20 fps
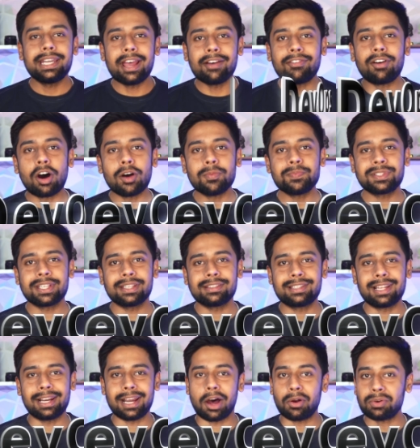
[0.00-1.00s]
DevOps
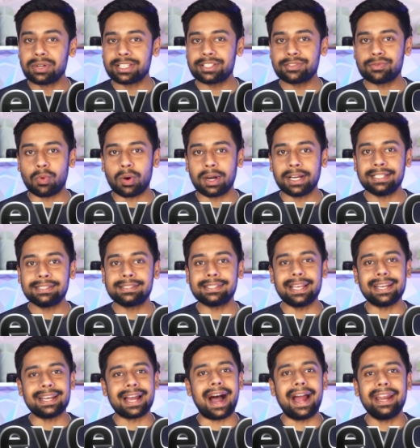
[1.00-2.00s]
is the loudest
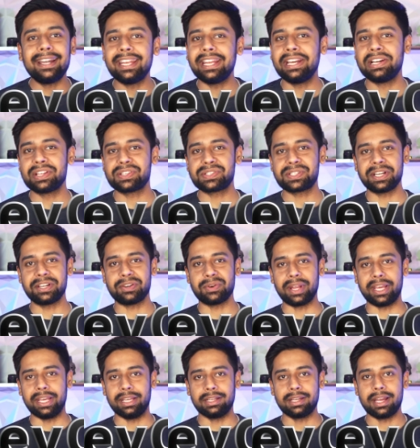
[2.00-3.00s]
voice in IT industry
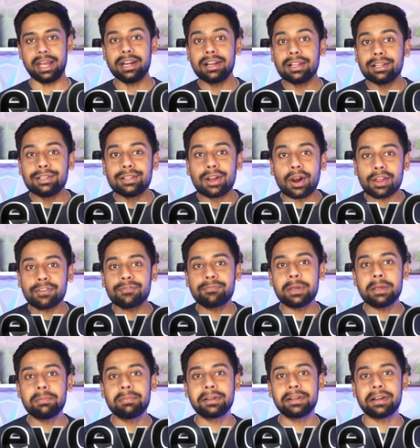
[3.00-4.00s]
today, and a lot
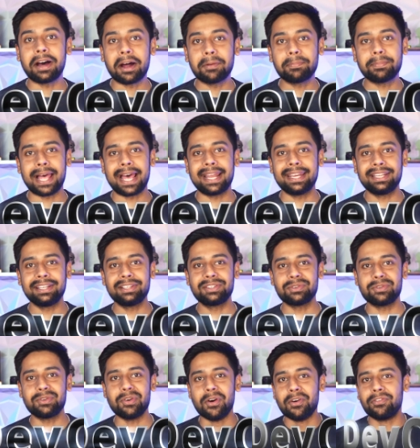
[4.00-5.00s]
of people are planning
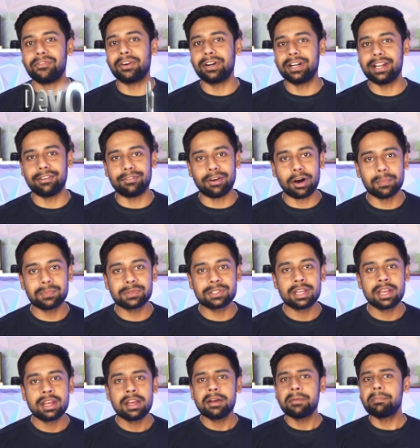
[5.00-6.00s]
to go for
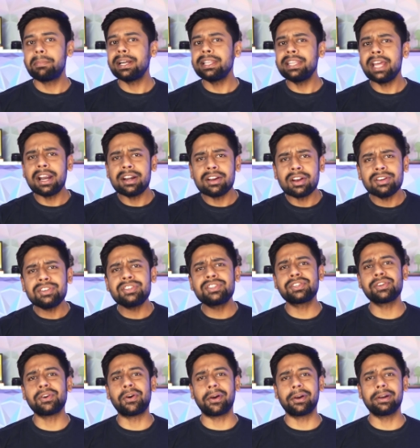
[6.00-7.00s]
DevOps, but they are not
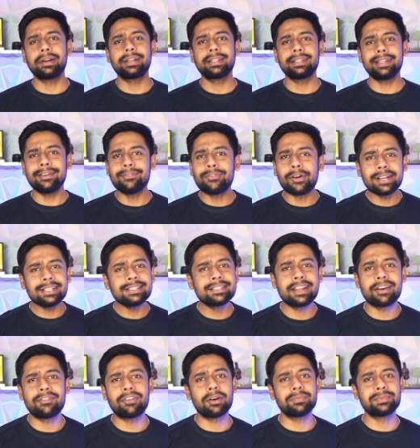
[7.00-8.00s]
sure that what
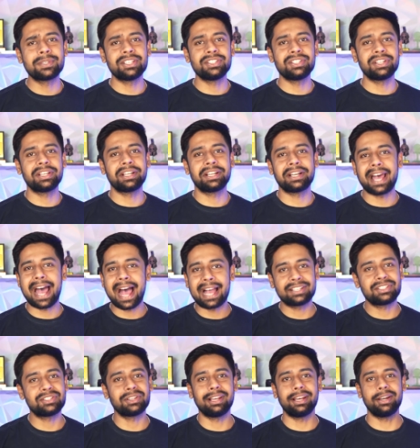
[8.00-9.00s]
is DevOps engineer
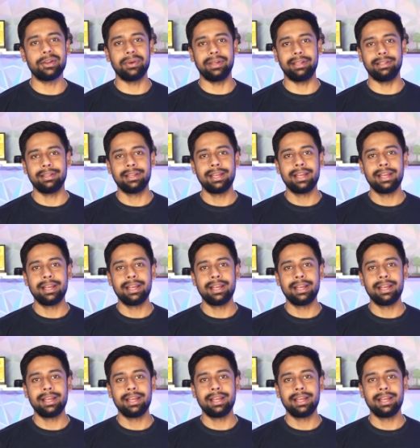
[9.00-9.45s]
actually doing.